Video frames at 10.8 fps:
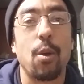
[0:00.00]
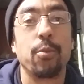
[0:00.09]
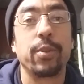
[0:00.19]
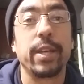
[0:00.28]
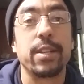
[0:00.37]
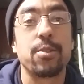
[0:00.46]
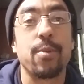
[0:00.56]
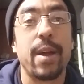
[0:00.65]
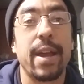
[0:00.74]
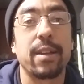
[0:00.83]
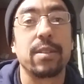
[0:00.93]
only
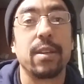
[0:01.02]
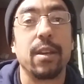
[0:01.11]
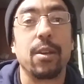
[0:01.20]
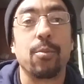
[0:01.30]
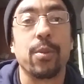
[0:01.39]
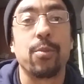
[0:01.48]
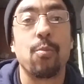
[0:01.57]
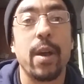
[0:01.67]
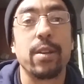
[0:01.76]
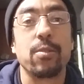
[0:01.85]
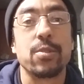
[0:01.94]
interact with
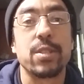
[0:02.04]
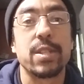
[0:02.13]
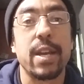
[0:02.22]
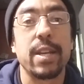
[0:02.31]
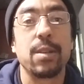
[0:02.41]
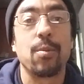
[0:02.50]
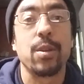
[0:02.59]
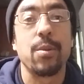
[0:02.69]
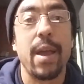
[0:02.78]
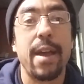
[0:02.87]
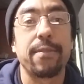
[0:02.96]
wider society where you
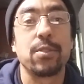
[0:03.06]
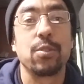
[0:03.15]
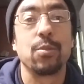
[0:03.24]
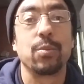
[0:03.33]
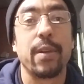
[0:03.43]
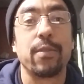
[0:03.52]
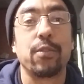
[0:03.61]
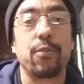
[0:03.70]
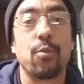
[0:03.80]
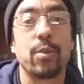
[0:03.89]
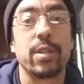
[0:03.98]
have to. Level
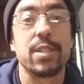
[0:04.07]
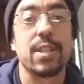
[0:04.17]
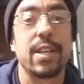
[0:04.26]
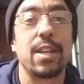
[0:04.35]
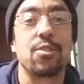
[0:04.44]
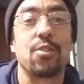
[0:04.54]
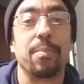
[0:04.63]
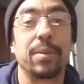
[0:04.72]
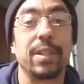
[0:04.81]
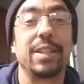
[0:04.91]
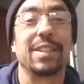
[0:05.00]
4, disengage
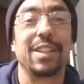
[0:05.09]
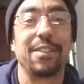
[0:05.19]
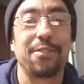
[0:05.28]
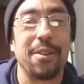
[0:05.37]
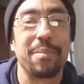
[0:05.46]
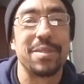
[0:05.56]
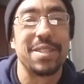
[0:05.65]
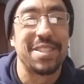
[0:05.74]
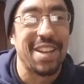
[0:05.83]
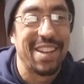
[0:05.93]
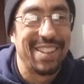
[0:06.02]
completely from
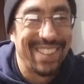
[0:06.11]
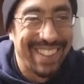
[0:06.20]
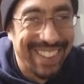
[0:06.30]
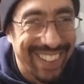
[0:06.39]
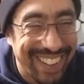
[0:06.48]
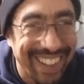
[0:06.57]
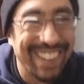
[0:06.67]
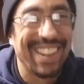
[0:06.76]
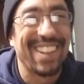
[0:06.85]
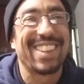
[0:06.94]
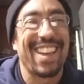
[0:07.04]
society. I
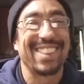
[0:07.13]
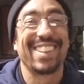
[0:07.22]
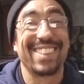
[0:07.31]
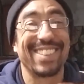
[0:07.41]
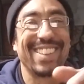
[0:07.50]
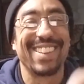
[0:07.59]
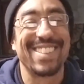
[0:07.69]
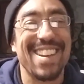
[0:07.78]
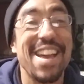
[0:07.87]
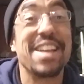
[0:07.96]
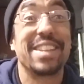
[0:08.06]
like
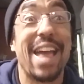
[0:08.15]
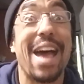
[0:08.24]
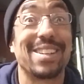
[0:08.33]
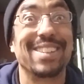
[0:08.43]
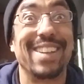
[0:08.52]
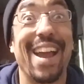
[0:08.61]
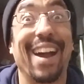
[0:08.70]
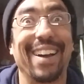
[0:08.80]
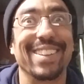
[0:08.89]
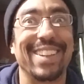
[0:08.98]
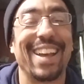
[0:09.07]
that.
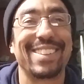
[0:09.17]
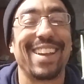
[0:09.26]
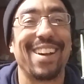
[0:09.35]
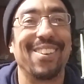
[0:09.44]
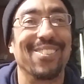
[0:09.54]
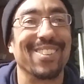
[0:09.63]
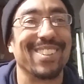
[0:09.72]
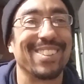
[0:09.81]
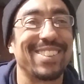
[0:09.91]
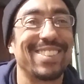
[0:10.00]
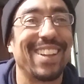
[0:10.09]
That's how it
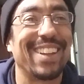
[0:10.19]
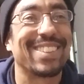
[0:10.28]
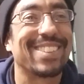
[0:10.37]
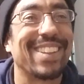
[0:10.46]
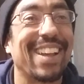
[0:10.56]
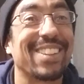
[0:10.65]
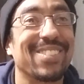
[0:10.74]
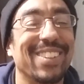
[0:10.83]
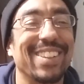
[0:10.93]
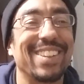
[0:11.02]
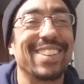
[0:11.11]
works. That's
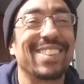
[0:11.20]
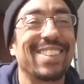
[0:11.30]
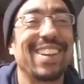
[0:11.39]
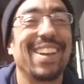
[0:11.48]
what it is.